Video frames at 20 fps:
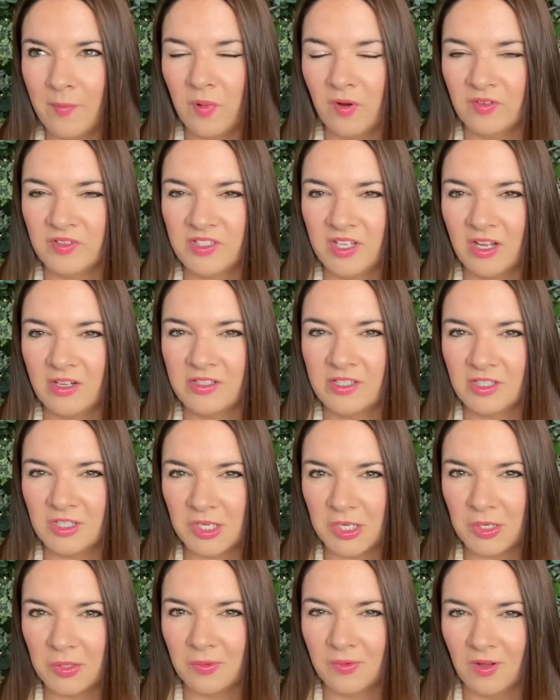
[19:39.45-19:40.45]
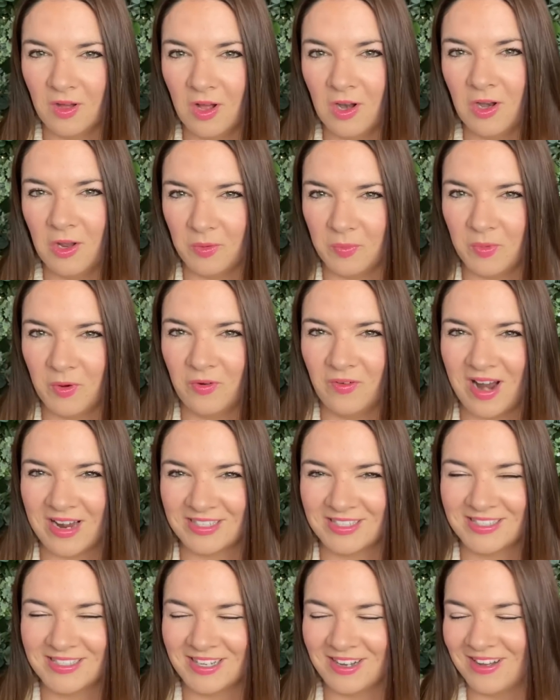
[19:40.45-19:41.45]
I've started to do a lot more
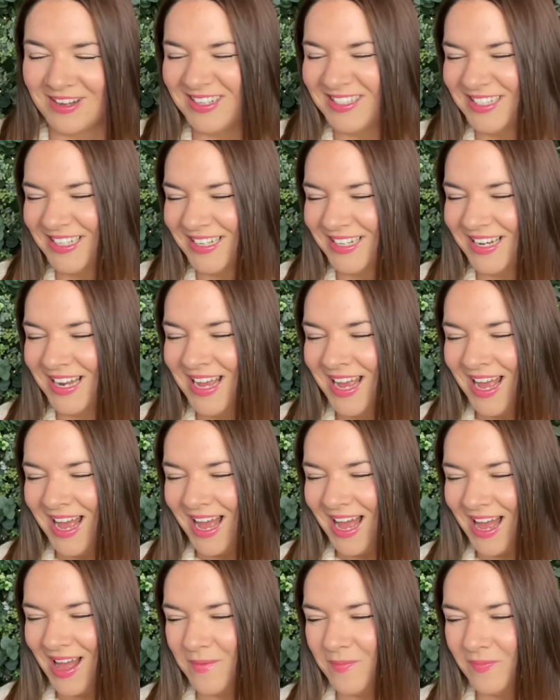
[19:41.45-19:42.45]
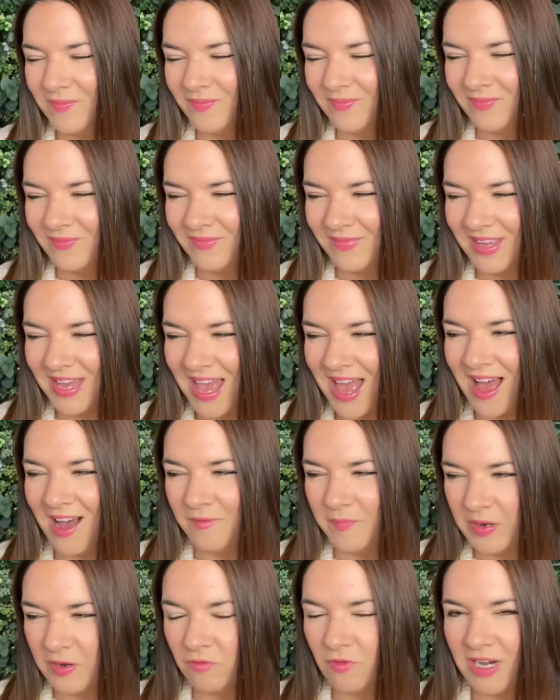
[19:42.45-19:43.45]
exercise and um, yeah, I've
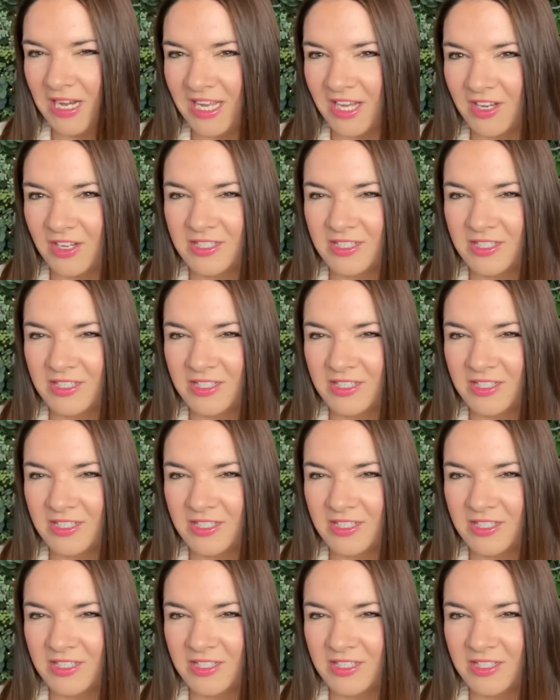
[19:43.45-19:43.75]
been really good.